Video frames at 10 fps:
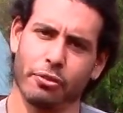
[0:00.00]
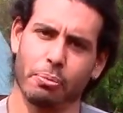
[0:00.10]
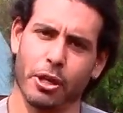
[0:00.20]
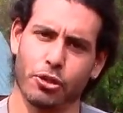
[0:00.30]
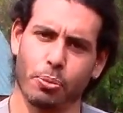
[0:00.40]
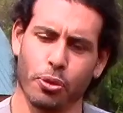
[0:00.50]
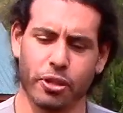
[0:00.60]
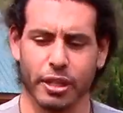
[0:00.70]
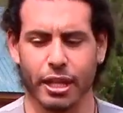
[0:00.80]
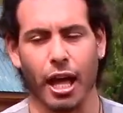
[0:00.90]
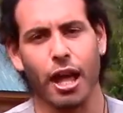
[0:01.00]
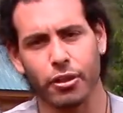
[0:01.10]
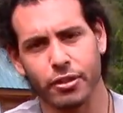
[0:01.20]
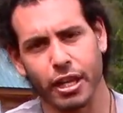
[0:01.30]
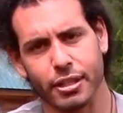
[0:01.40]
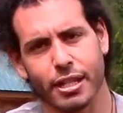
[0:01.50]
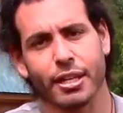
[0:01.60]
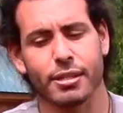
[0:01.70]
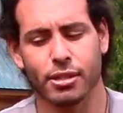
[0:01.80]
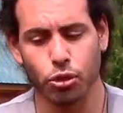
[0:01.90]
much more than the other days that
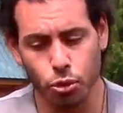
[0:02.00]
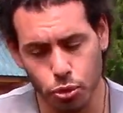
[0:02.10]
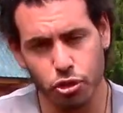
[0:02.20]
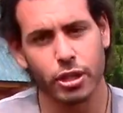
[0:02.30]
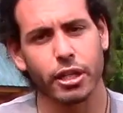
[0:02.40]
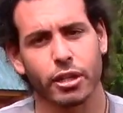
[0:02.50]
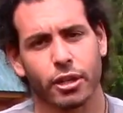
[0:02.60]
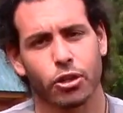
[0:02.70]
it's usually